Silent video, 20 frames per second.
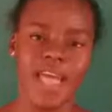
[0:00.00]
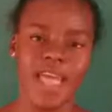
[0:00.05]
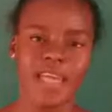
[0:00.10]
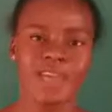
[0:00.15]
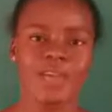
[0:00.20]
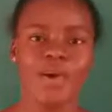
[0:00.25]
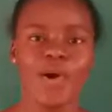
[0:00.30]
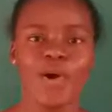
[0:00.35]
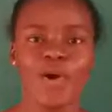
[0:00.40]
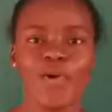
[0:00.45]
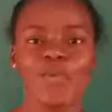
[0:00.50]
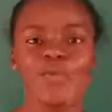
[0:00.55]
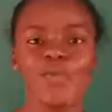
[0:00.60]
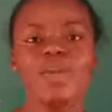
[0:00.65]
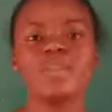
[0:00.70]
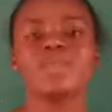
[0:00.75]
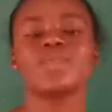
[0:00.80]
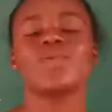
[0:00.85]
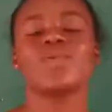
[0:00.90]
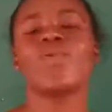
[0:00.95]
and
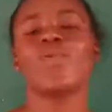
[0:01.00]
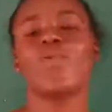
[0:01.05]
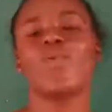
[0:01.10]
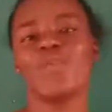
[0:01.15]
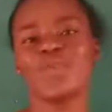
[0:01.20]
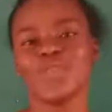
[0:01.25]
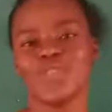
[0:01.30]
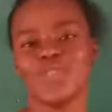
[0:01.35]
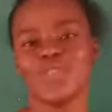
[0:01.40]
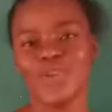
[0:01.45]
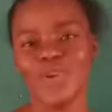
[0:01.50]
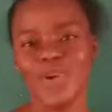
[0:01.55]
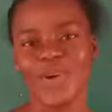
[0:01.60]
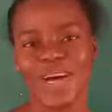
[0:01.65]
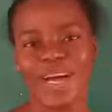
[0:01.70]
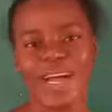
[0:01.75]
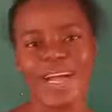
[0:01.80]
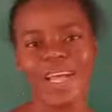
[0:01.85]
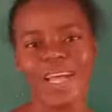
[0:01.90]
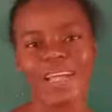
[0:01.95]
always wash
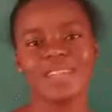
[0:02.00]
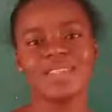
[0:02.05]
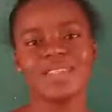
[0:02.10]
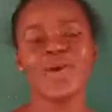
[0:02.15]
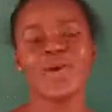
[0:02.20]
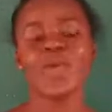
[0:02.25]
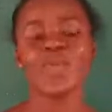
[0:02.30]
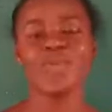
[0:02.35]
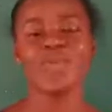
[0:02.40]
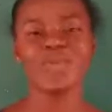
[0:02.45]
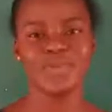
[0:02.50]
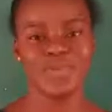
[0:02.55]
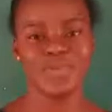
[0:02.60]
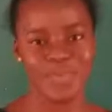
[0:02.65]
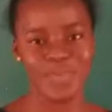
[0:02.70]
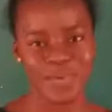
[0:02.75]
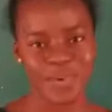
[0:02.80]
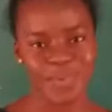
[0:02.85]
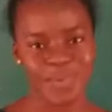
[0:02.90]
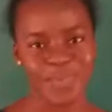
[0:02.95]
your hand with
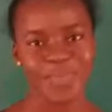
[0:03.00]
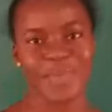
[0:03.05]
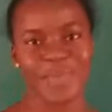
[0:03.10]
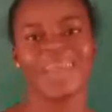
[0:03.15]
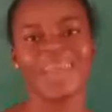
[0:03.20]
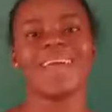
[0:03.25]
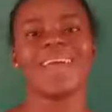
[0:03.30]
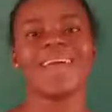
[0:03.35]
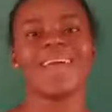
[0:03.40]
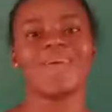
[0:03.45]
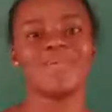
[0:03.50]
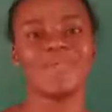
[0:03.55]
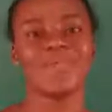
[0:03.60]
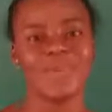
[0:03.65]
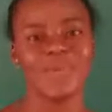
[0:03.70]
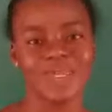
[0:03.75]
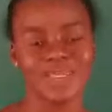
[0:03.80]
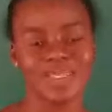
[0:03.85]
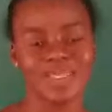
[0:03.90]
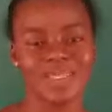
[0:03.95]
soap
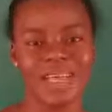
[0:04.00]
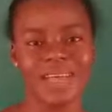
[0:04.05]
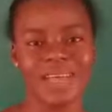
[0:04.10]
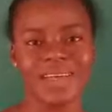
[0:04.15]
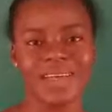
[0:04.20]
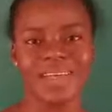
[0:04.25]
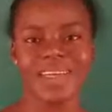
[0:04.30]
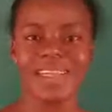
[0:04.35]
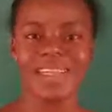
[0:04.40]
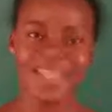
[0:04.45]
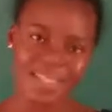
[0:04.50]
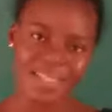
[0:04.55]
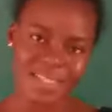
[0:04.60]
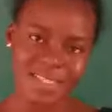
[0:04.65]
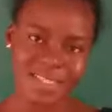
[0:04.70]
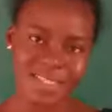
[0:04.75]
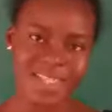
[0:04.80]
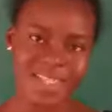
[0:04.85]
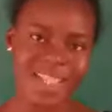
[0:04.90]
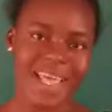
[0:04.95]
and water.
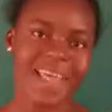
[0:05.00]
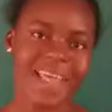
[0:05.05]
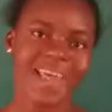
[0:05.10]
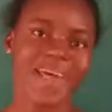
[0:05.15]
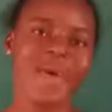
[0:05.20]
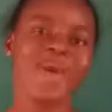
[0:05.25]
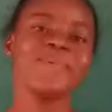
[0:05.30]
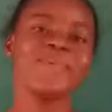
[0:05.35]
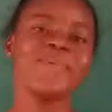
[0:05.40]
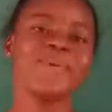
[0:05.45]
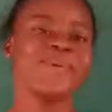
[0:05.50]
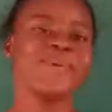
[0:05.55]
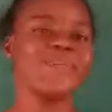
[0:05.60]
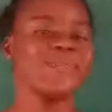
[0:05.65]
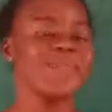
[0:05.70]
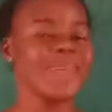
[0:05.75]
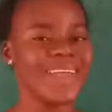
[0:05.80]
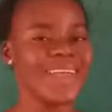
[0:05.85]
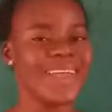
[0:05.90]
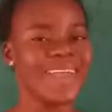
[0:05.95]
Till I come
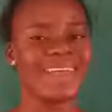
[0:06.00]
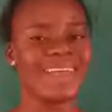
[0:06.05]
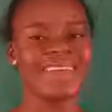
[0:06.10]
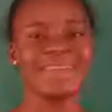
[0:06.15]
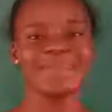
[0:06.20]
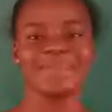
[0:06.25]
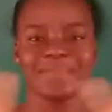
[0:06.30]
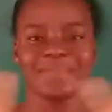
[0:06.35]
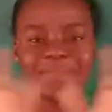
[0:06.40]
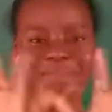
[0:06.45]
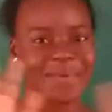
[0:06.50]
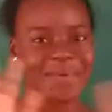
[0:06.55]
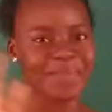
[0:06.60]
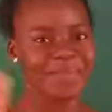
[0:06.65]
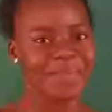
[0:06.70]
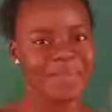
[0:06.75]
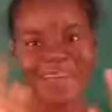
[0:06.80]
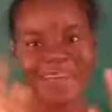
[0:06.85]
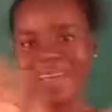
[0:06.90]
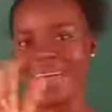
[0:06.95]
your way.
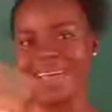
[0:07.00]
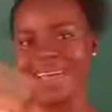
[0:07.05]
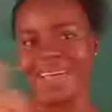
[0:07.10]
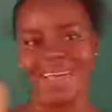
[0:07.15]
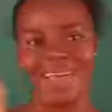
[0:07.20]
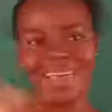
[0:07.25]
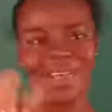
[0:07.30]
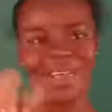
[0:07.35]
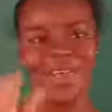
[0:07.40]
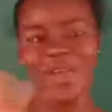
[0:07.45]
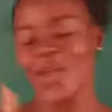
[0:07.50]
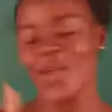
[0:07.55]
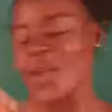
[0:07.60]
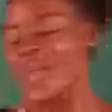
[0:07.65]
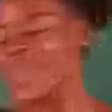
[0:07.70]
Bye.